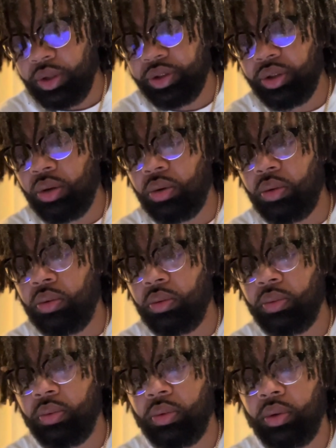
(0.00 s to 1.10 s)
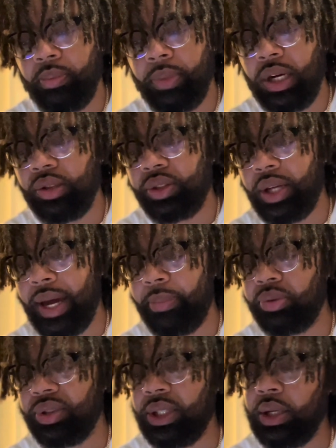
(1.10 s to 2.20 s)
So, Mawj
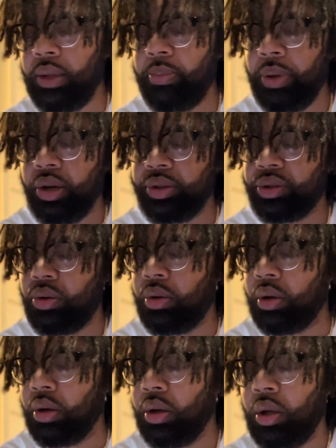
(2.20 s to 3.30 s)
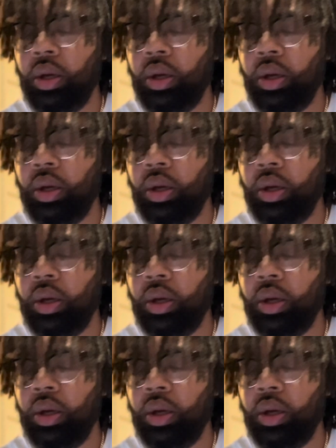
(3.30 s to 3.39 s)
Appletini Paris Corner.